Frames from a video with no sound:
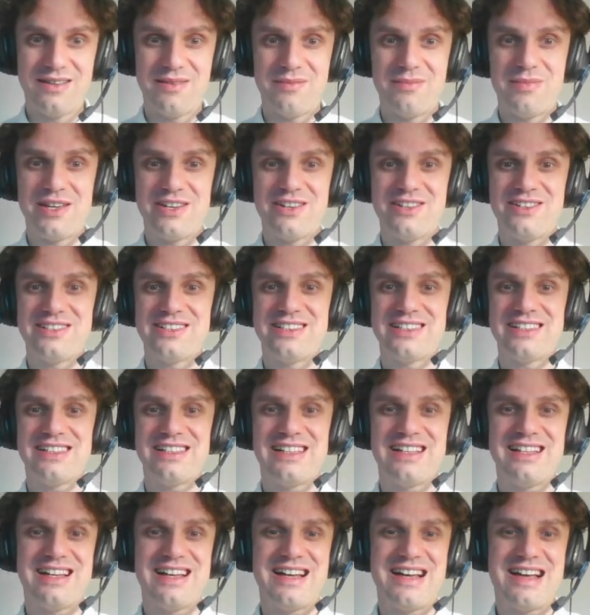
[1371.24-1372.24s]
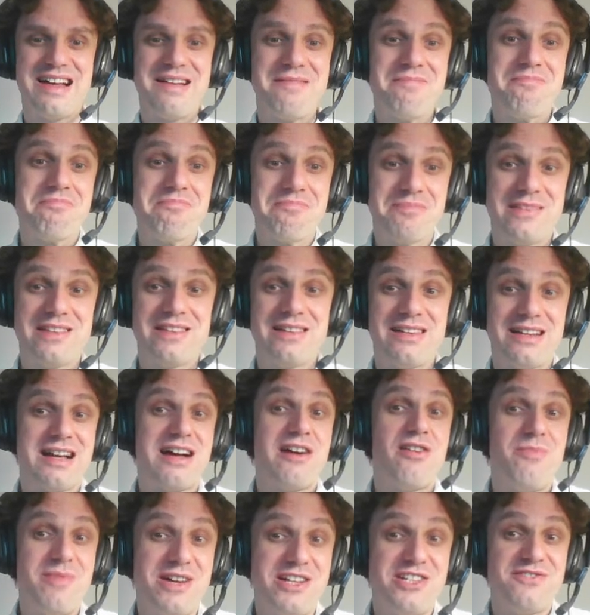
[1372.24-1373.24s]
because
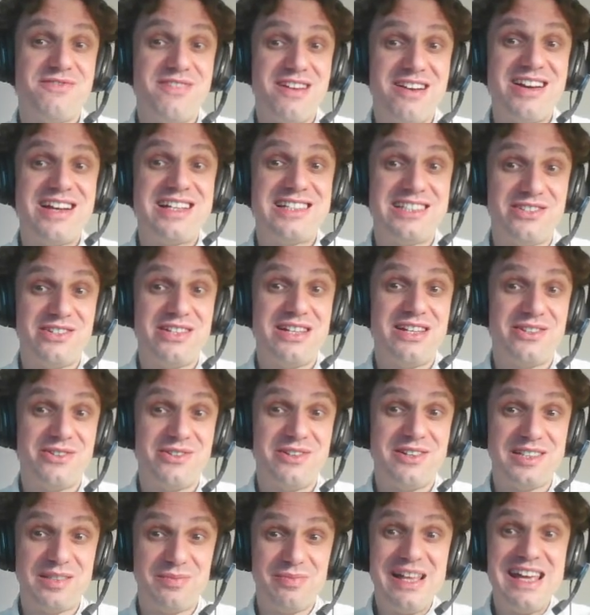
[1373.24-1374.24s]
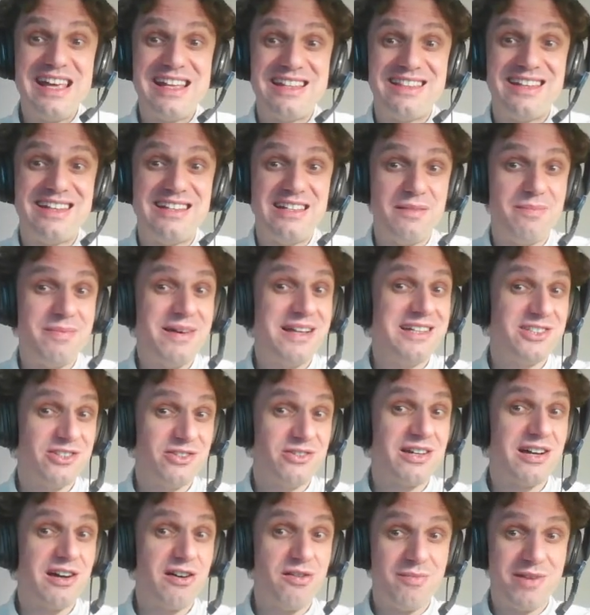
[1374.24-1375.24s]
how much variance you need to explain, that depends
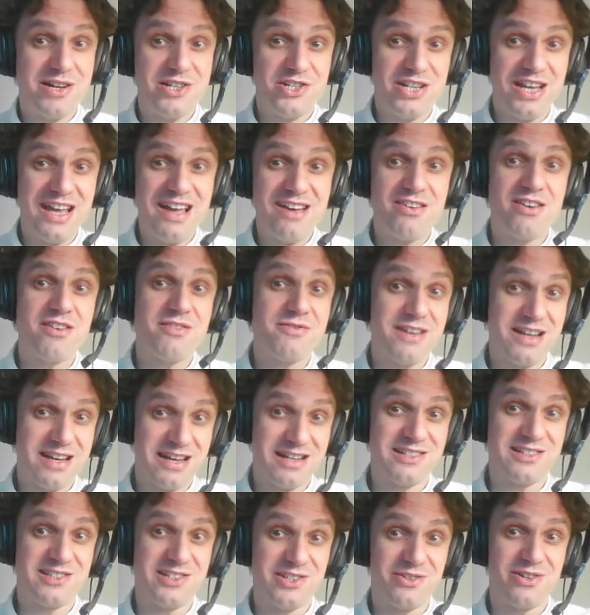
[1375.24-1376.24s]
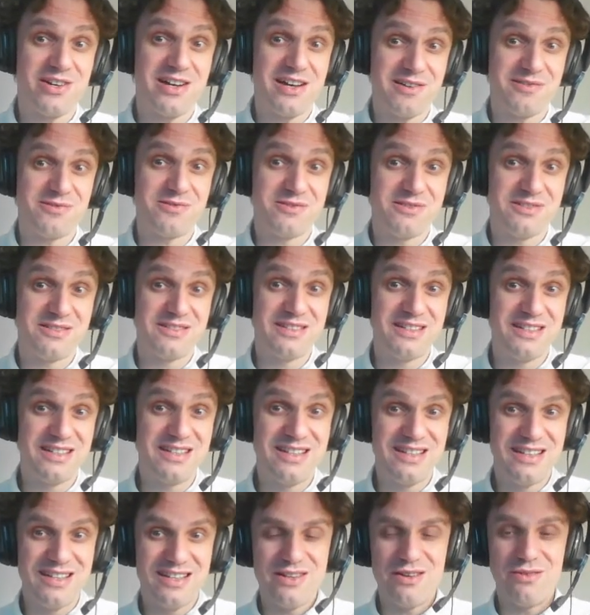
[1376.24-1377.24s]
on how much error variance you have,
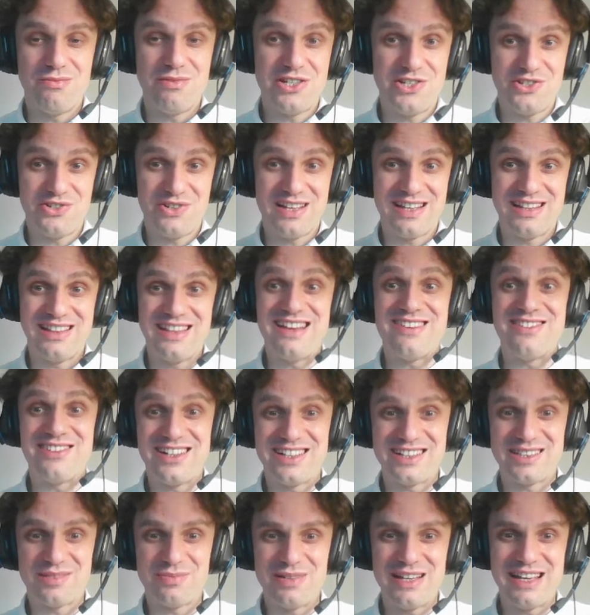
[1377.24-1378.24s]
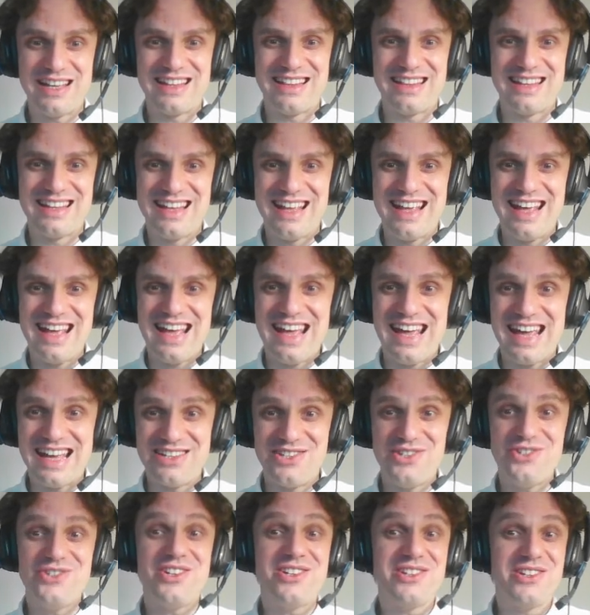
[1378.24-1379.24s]
which you can never explain.
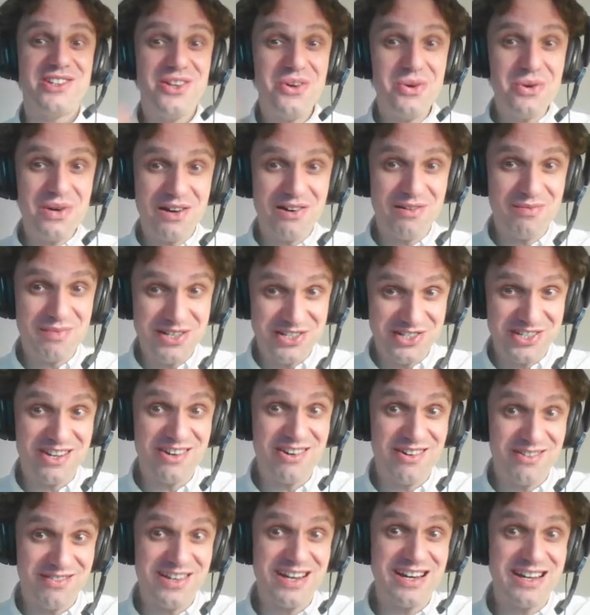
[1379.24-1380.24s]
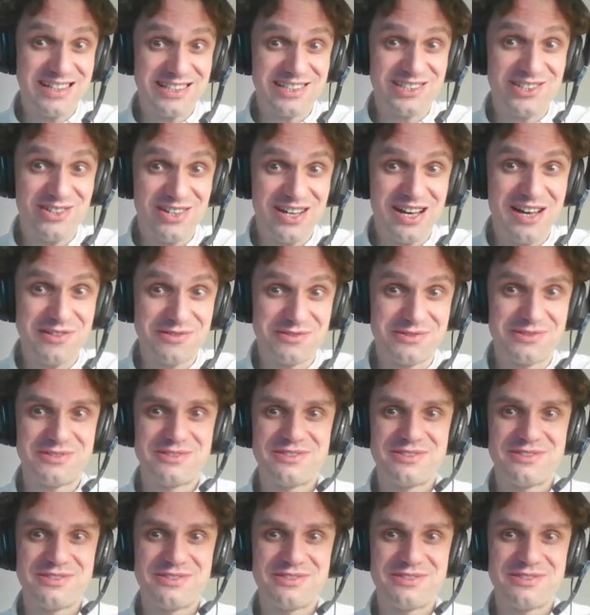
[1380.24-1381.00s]
And you don't know how much error variance you have,